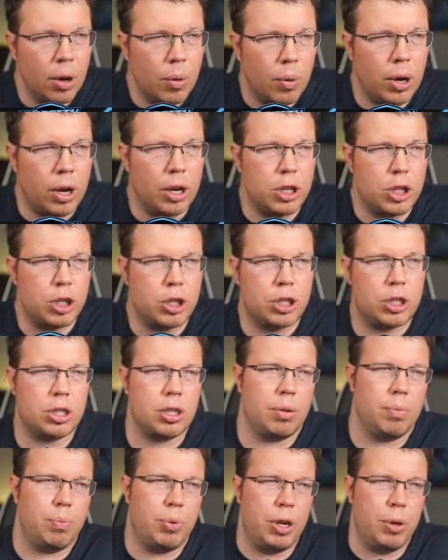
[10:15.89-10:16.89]
watch
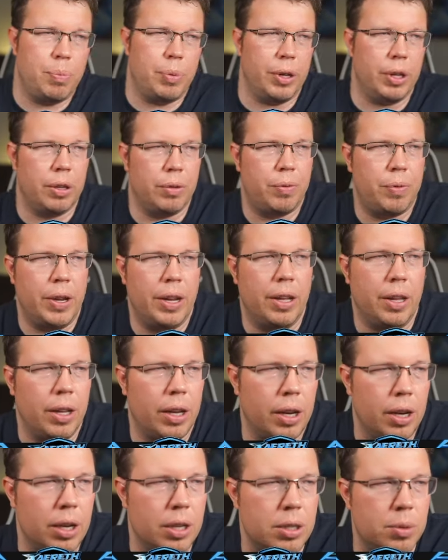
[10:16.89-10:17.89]
some people fail
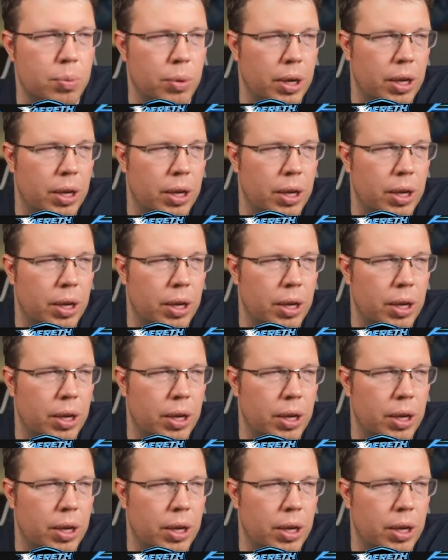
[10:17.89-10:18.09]
on us